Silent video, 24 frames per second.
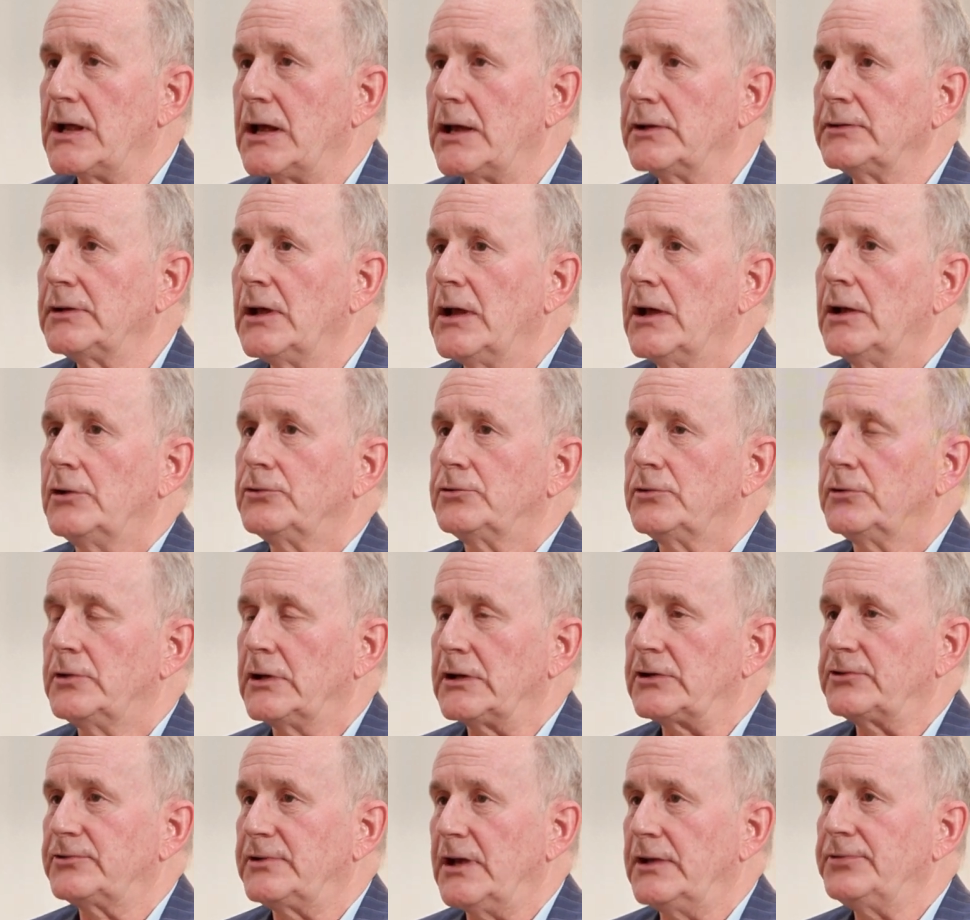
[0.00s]
And to the
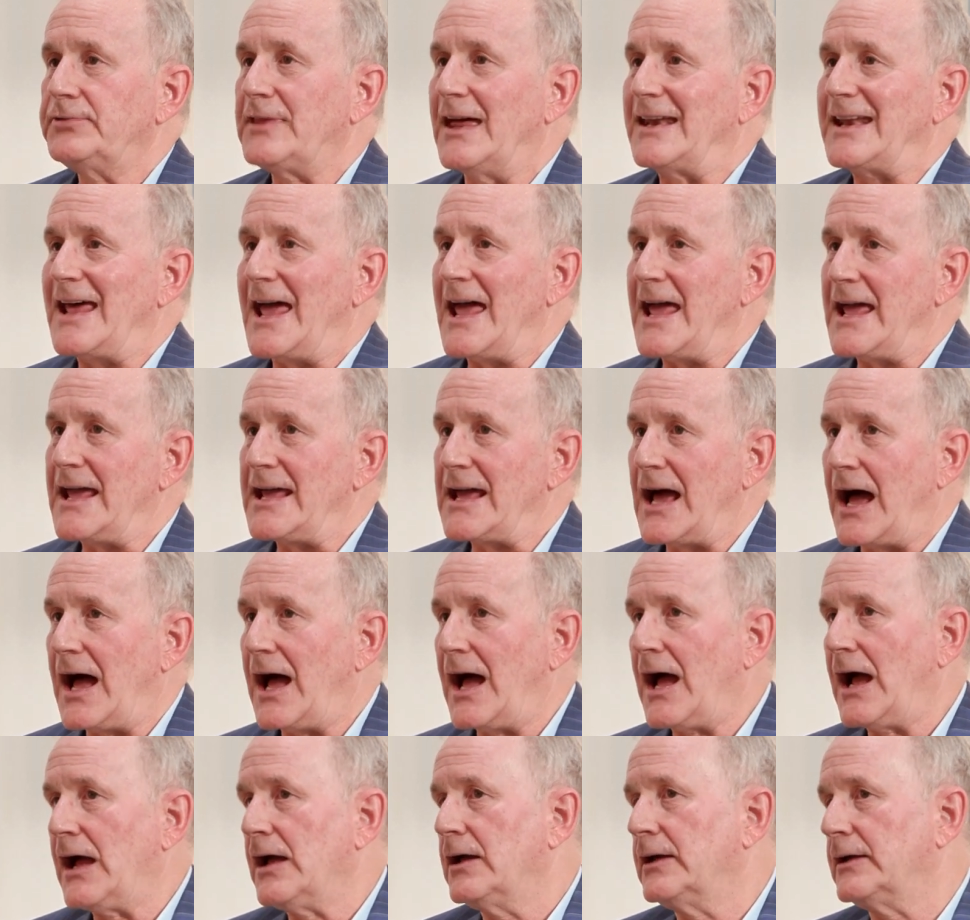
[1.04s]
extent that
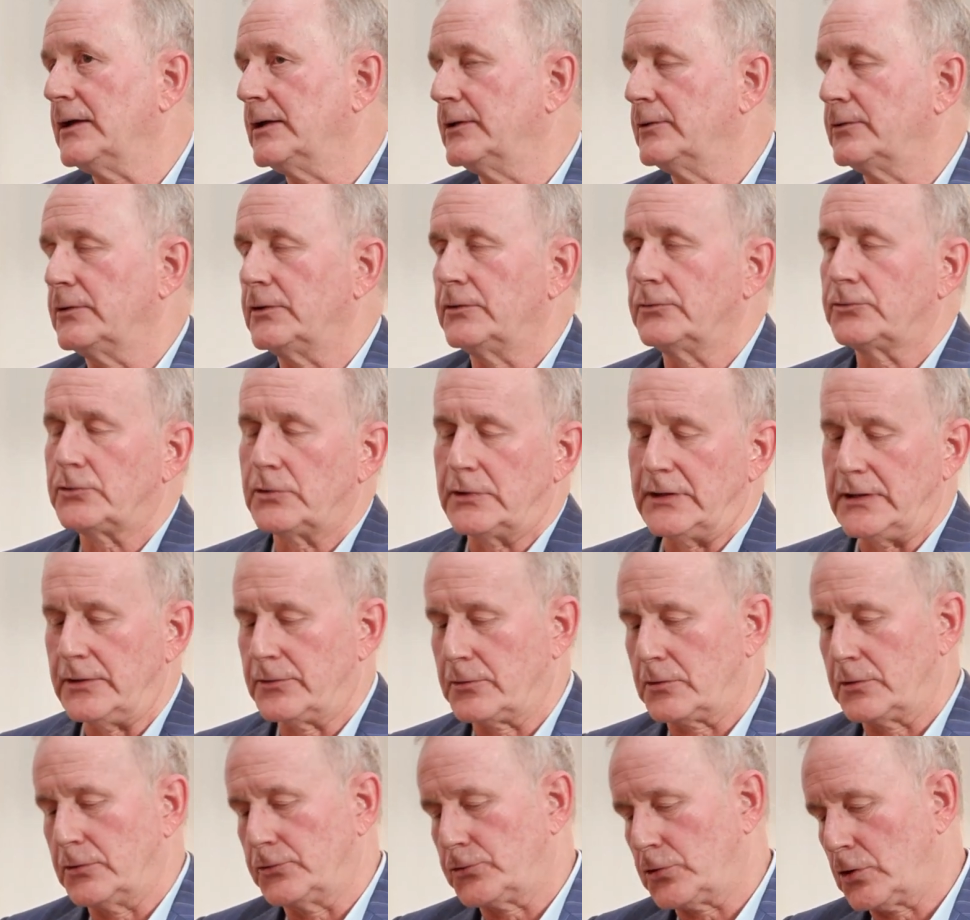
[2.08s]
AI,
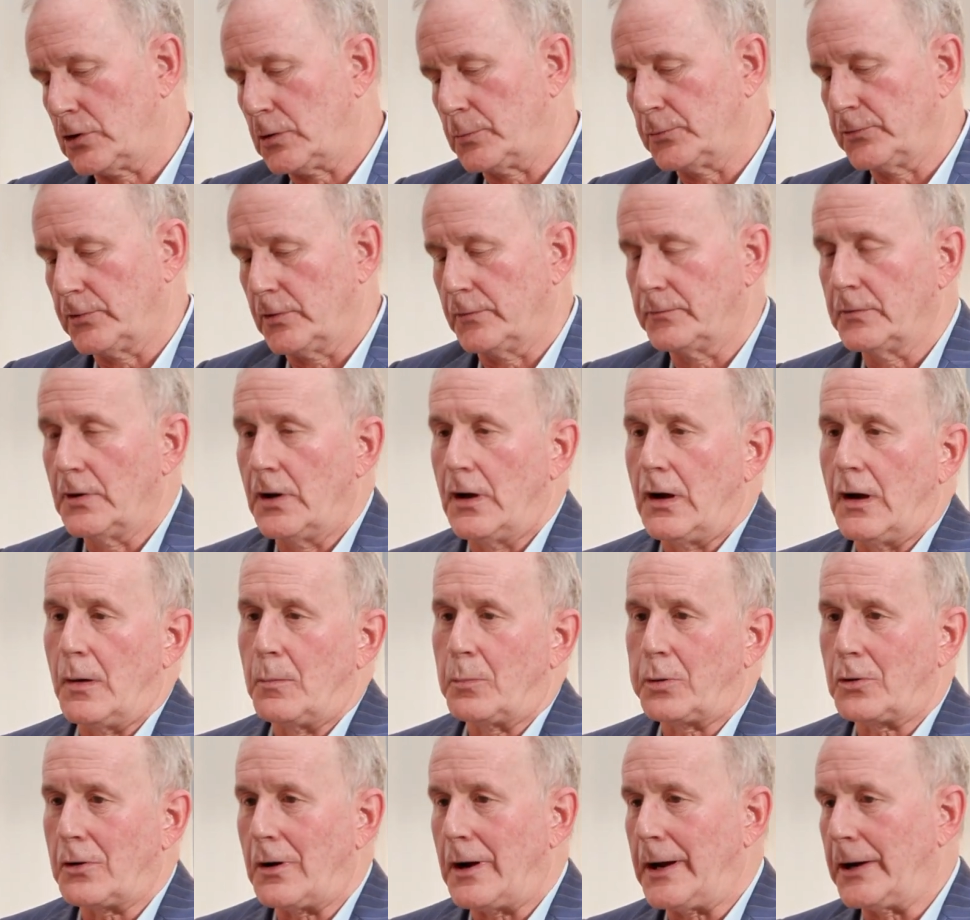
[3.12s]
either in terms of
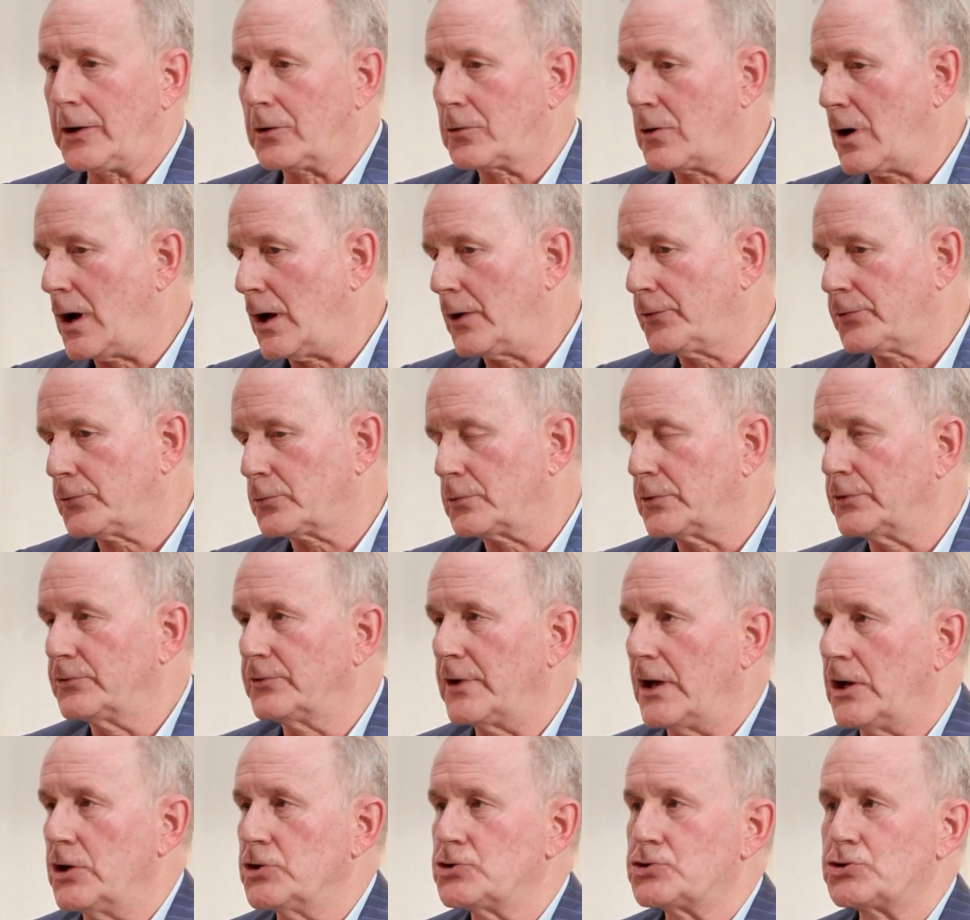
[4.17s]
prior
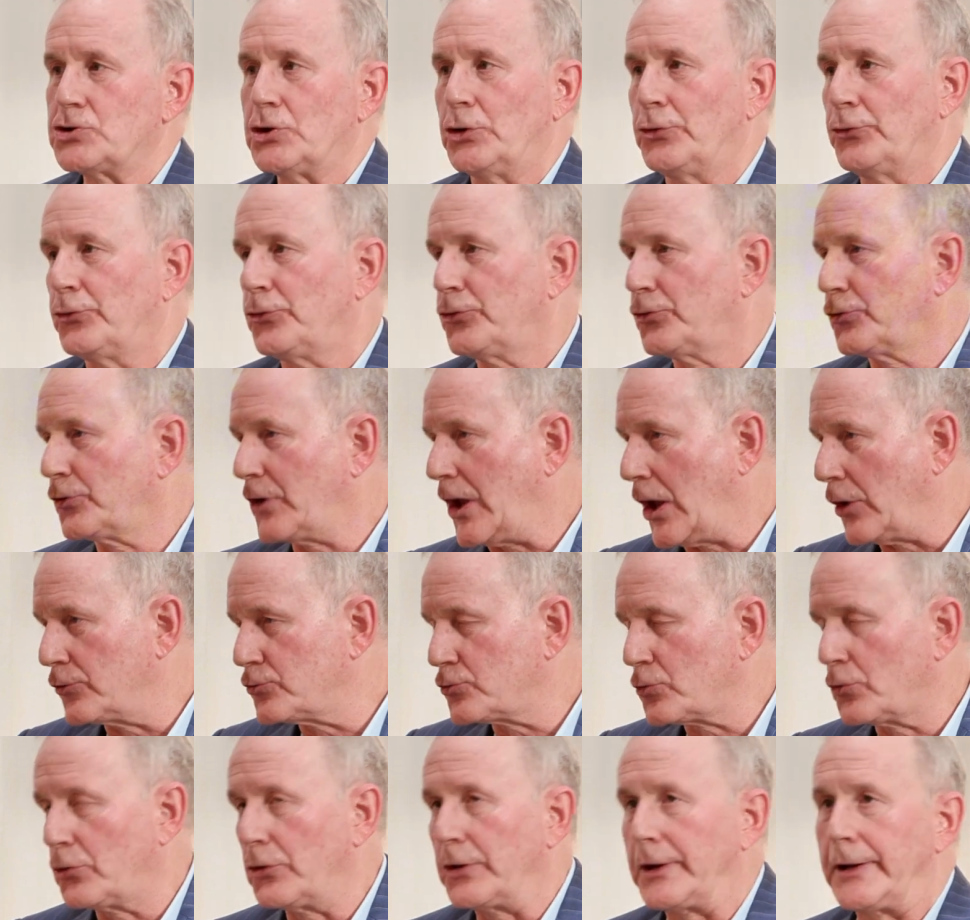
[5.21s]
authorization,
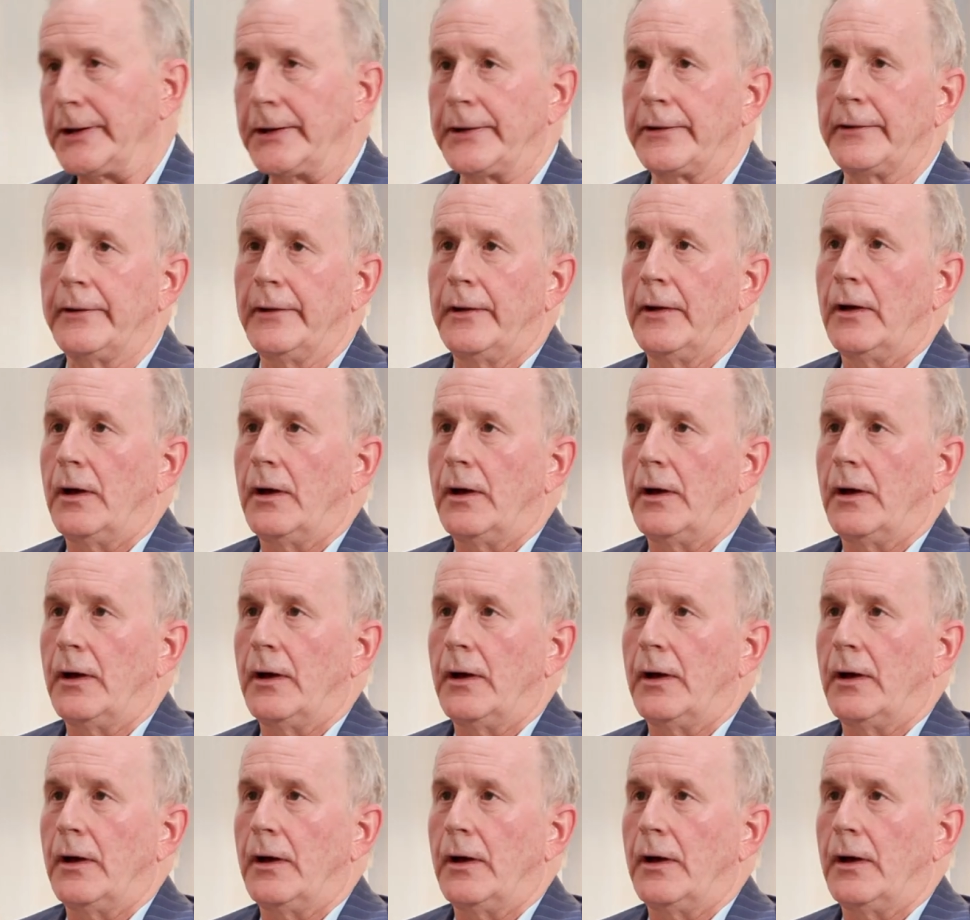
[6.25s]
scheduling,